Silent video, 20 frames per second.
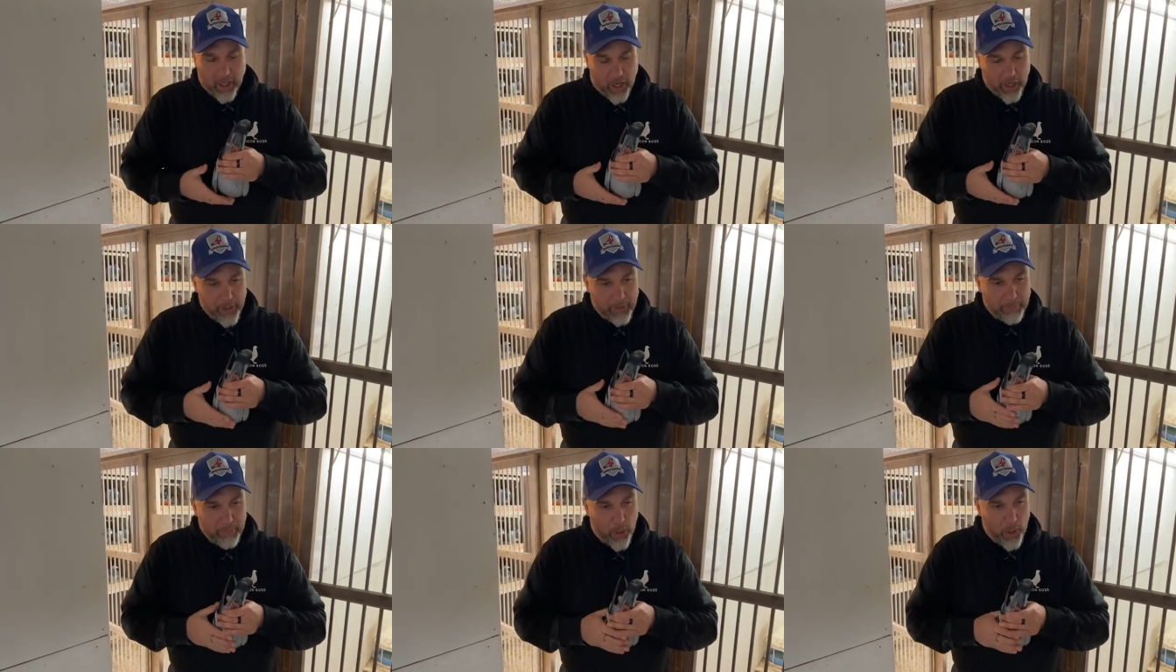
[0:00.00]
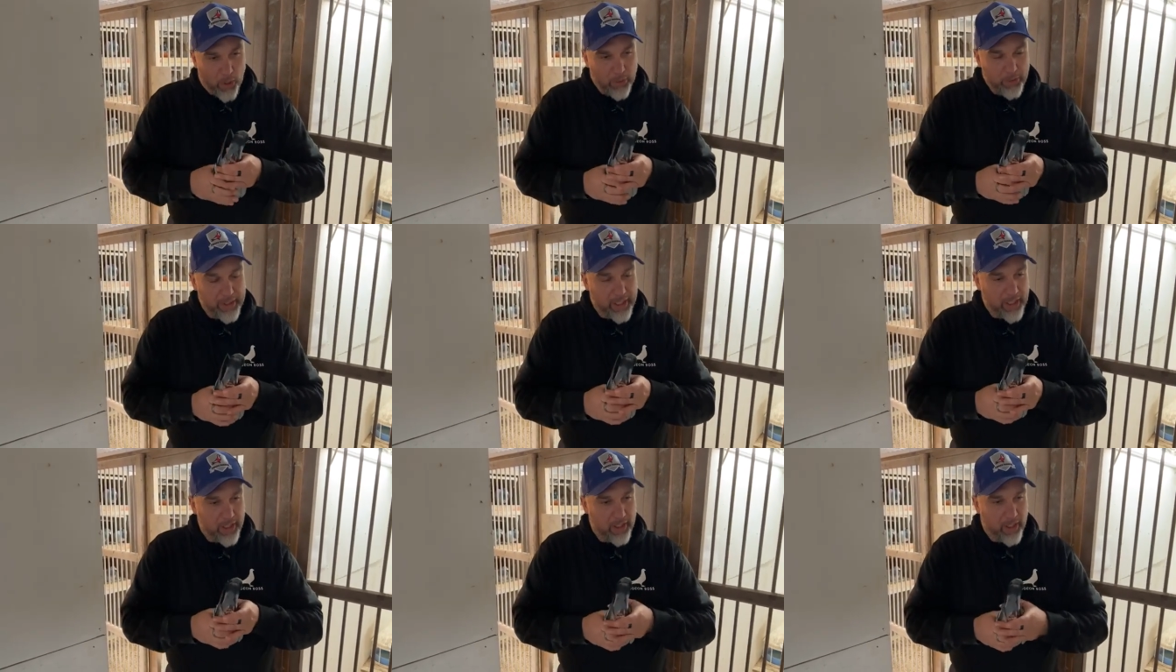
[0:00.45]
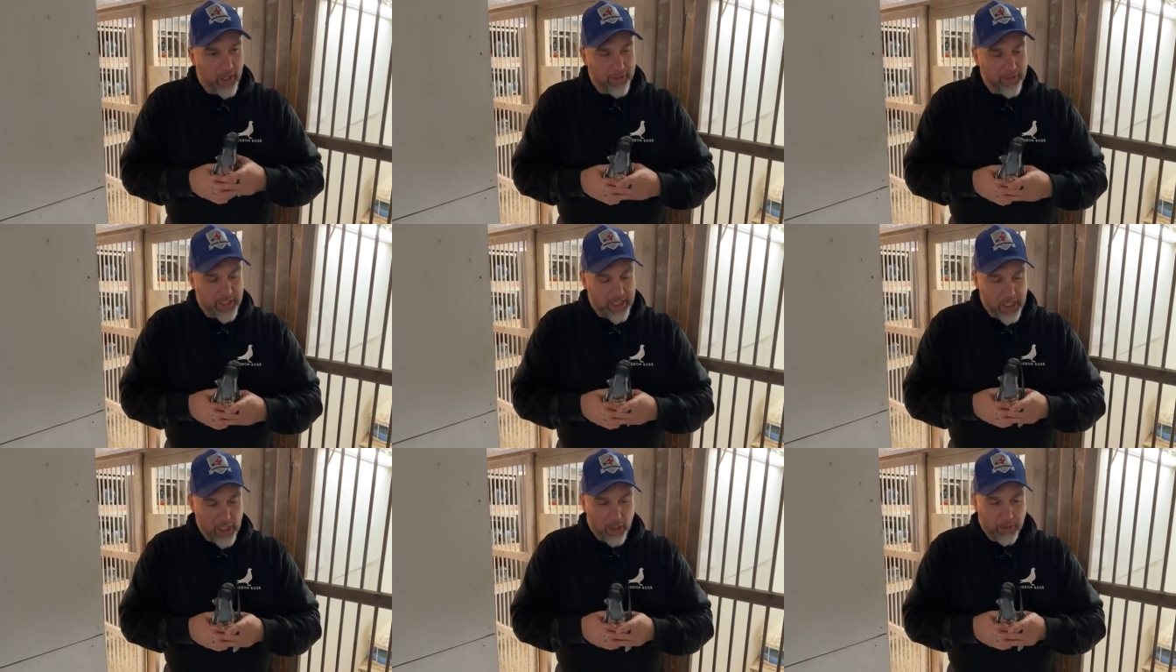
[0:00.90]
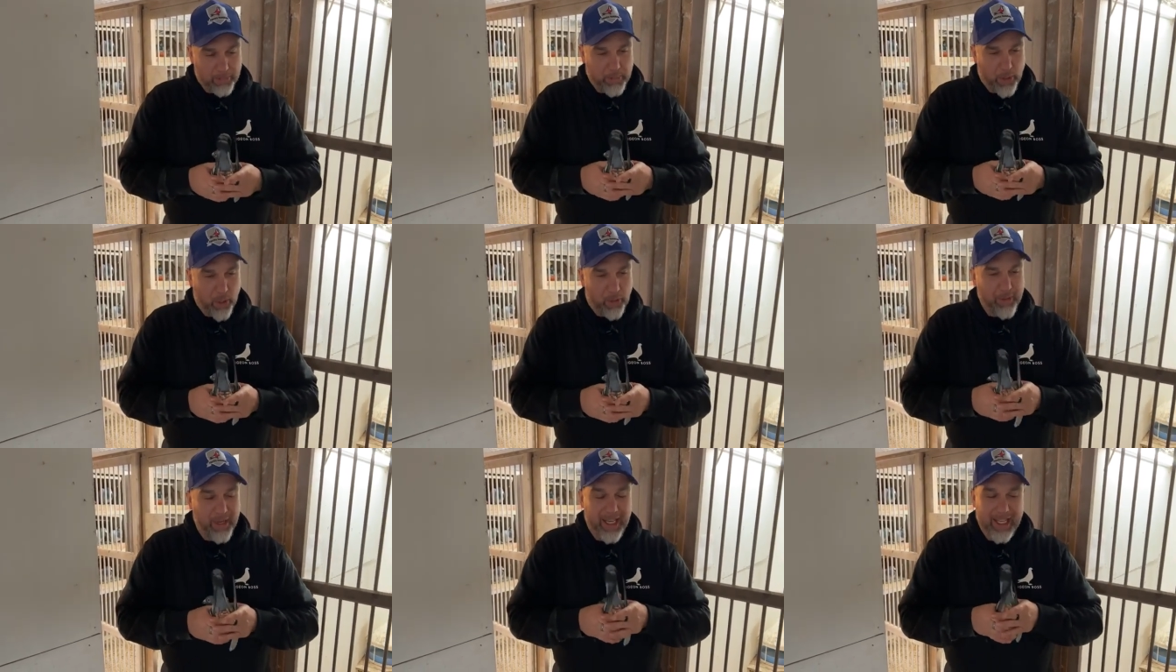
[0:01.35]
on the bone here, on the keel
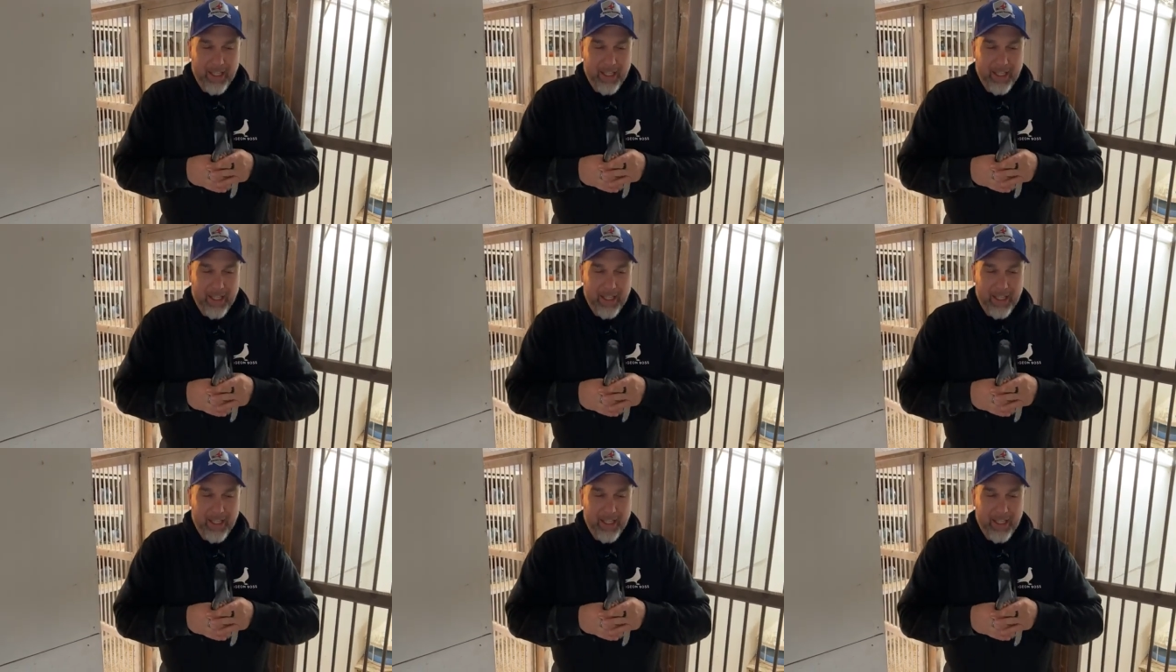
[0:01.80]
bone,